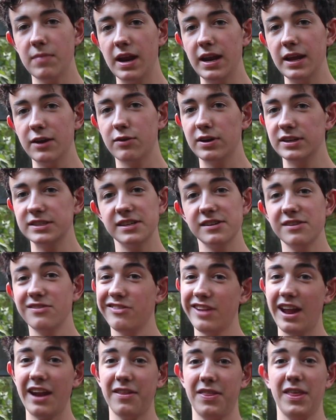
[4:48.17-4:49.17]
Any
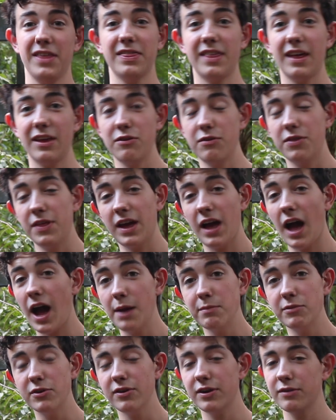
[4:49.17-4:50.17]
questions, anything that you think
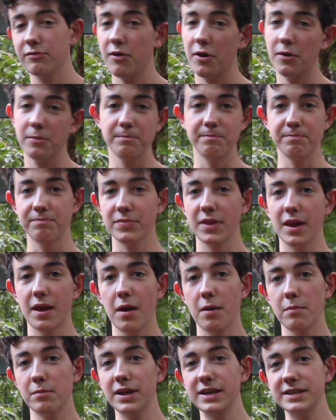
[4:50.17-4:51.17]
I'm doing wrong,
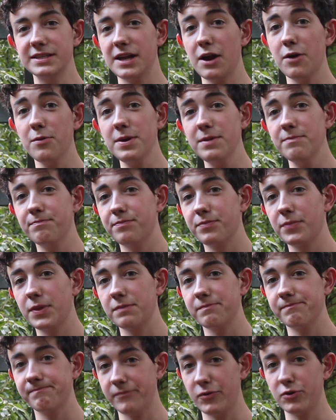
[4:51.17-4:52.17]
please tell me.
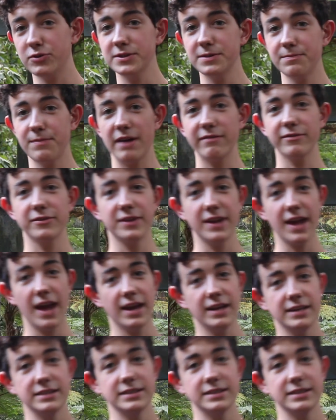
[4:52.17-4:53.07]
Awesome, have a good day.